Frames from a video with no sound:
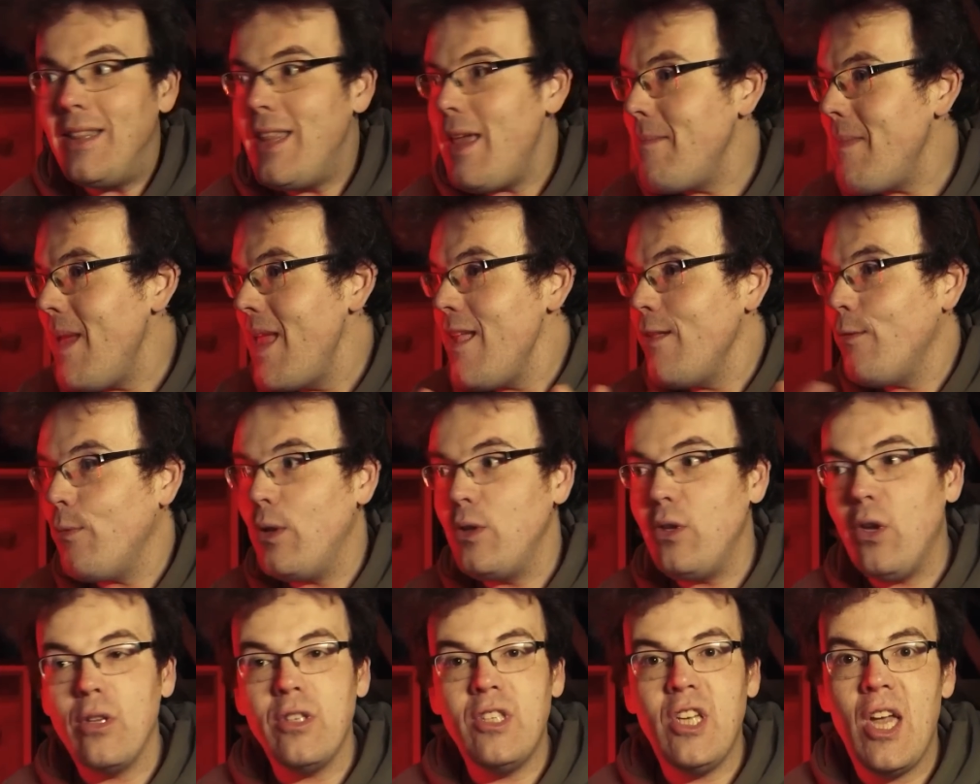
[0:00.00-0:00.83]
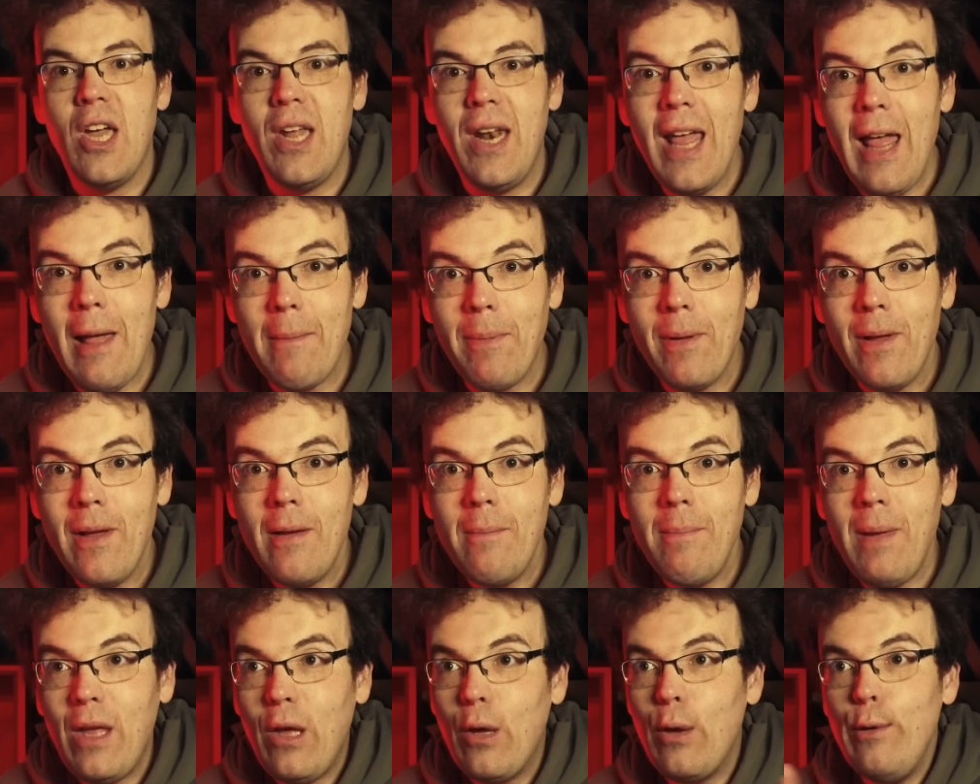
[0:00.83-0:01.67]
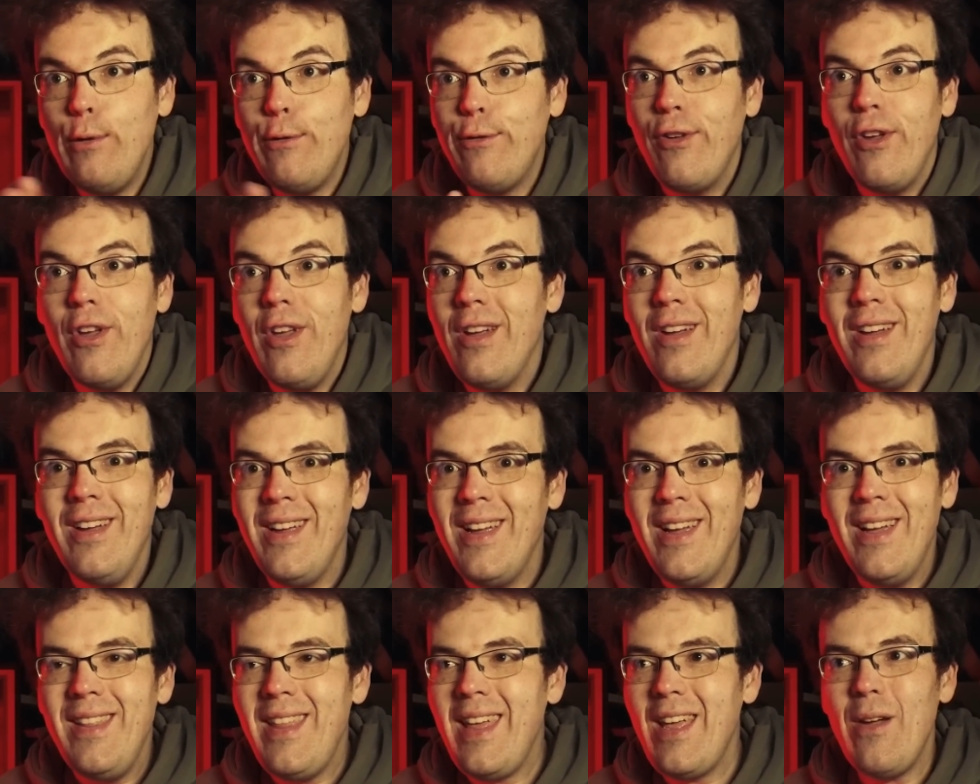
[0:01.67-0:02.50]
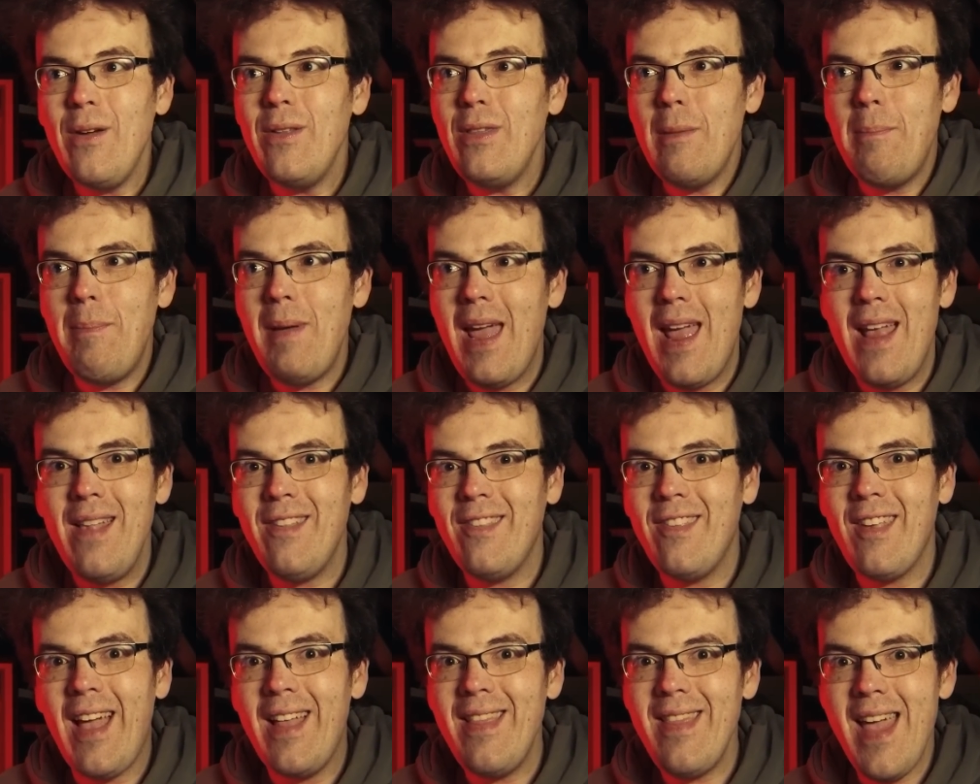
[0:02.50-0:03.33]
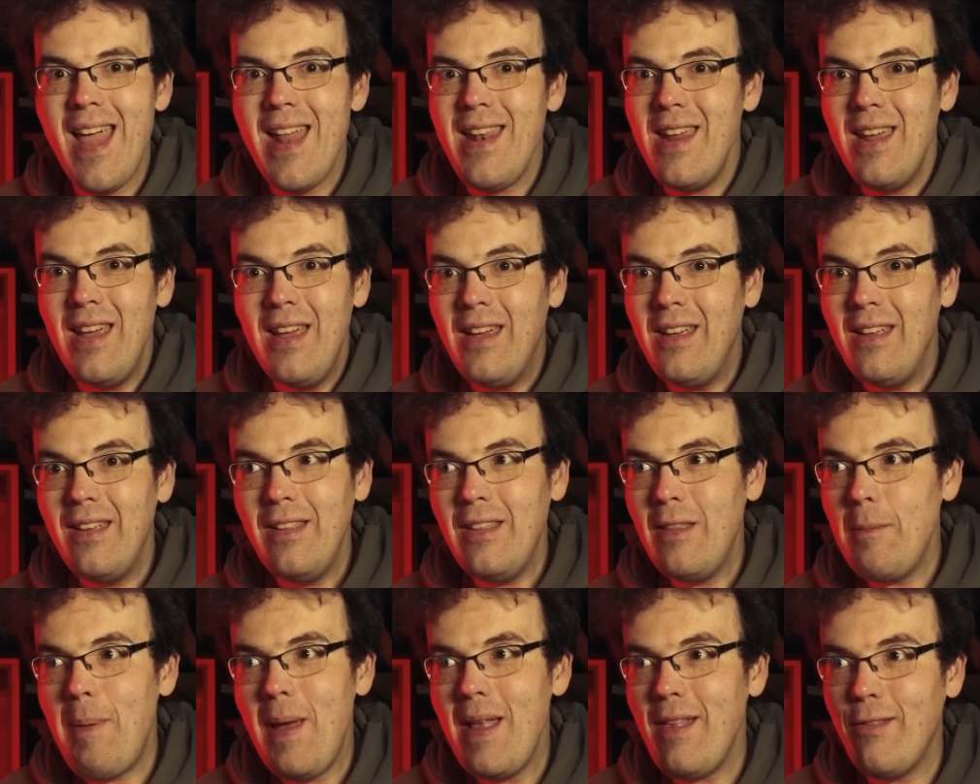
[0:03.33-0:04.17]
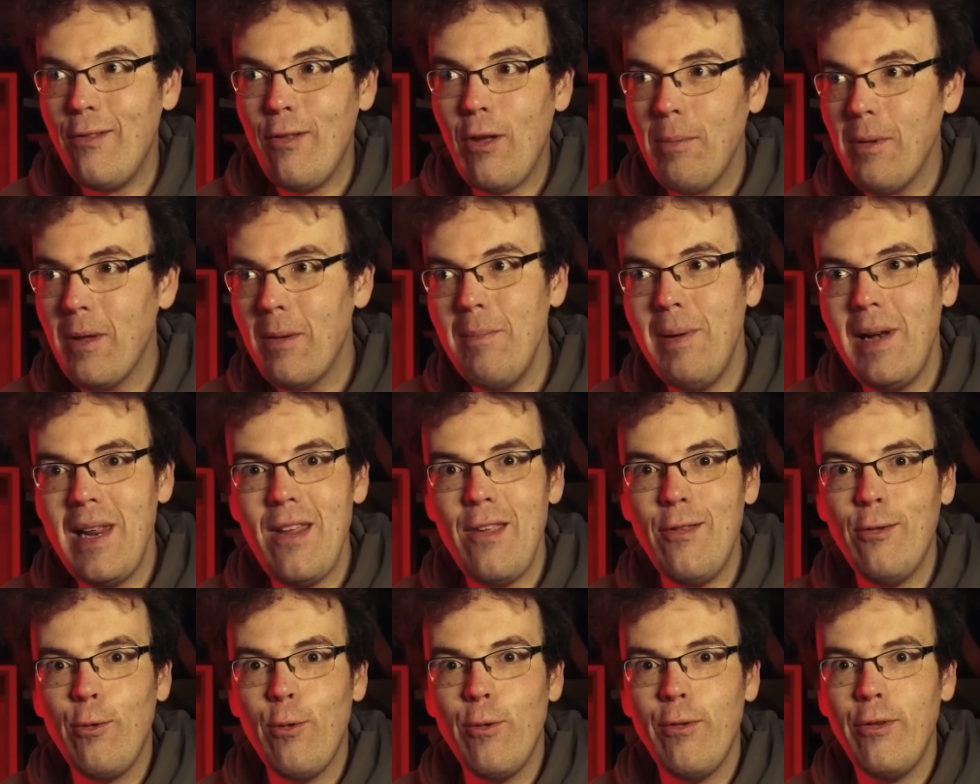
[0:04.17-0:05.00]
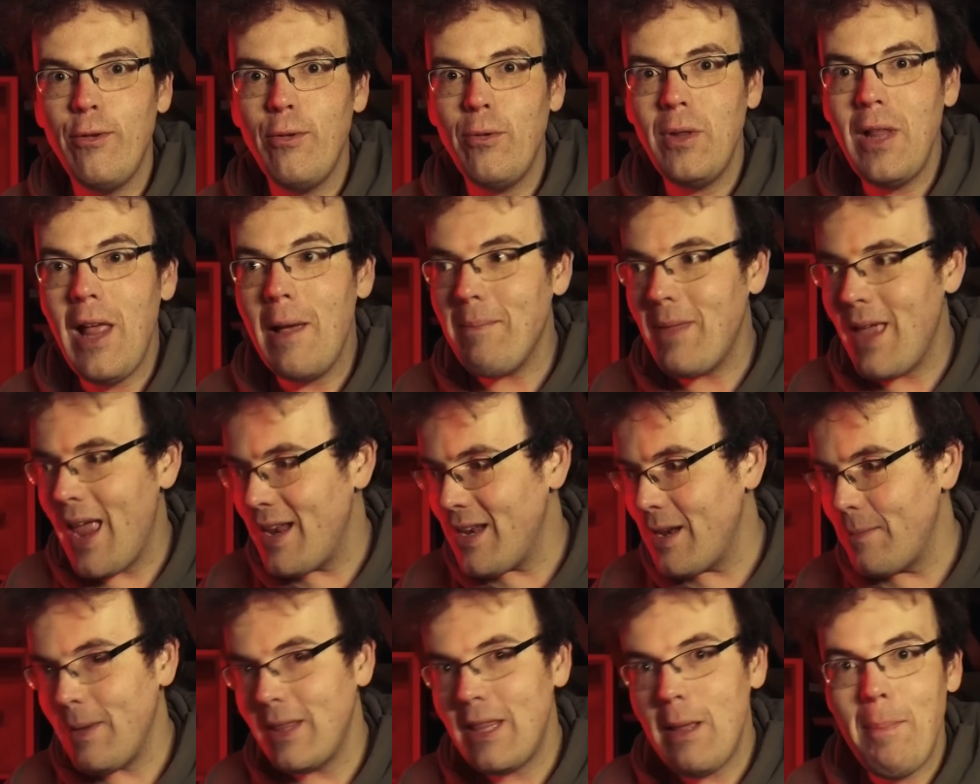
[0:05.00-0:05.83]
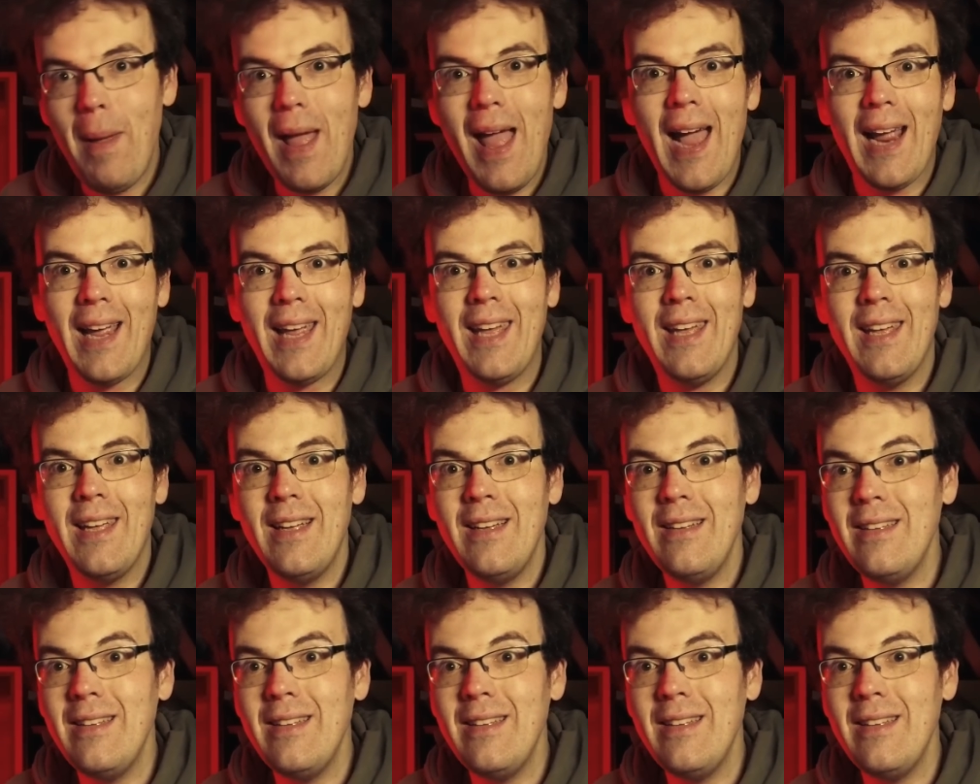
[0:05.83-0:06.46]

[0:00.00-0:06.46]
They may as well not turn up because they go in the pits and then the pit stop completely screws it all up. They end up at the back.